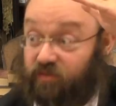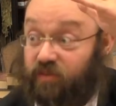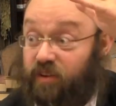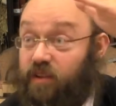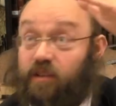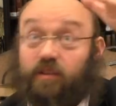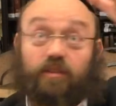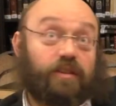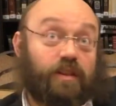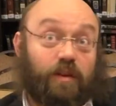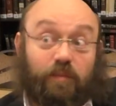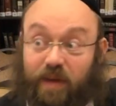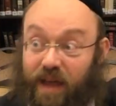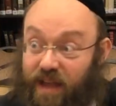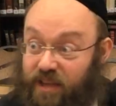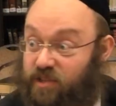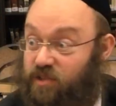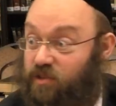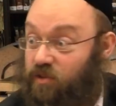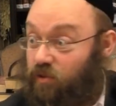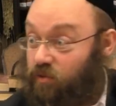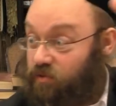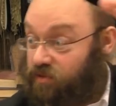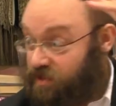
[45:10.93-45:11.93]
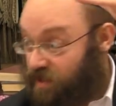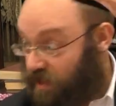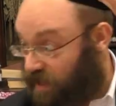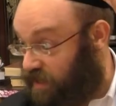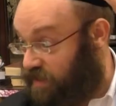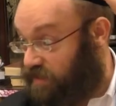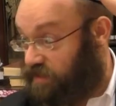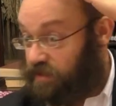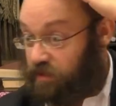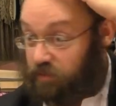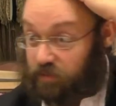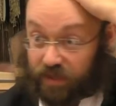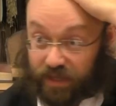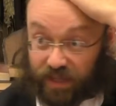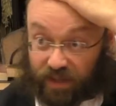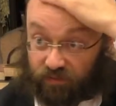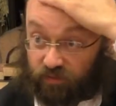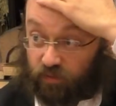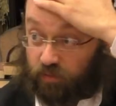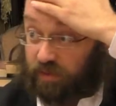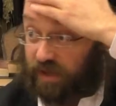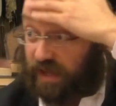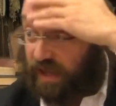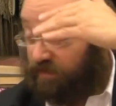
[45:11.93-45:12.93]
Can you imagine those days? Someone came
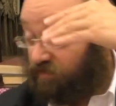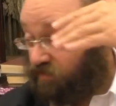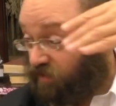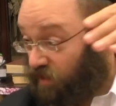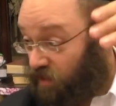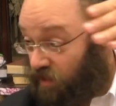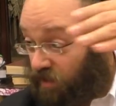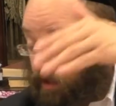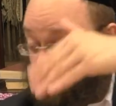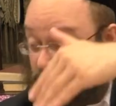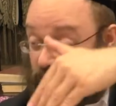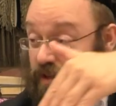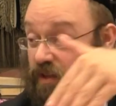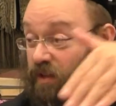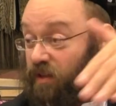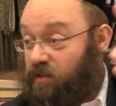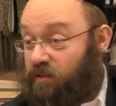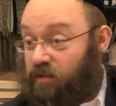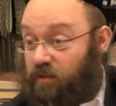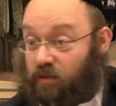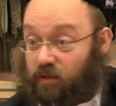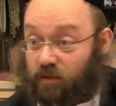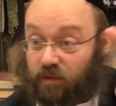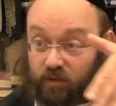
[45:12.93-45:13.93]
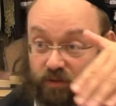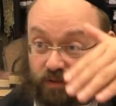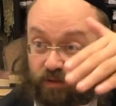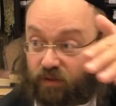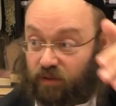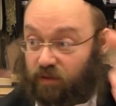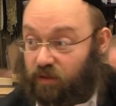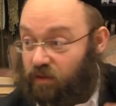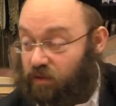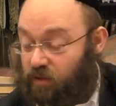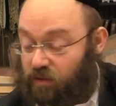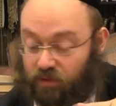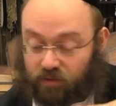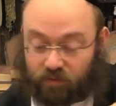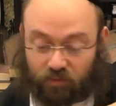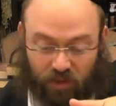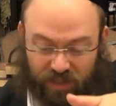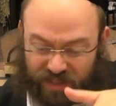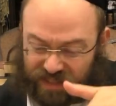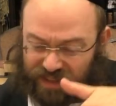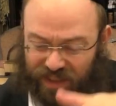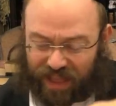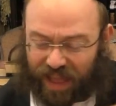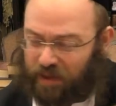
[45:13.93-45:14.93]
from Hebron to, to
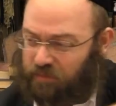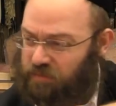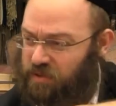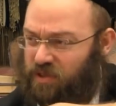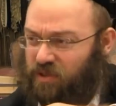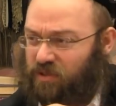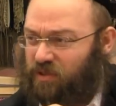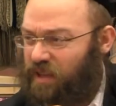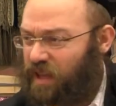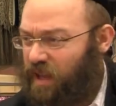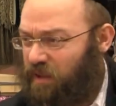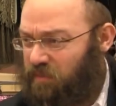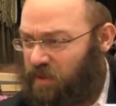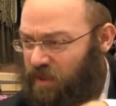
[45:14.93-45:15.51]
wasn't Amsterdam.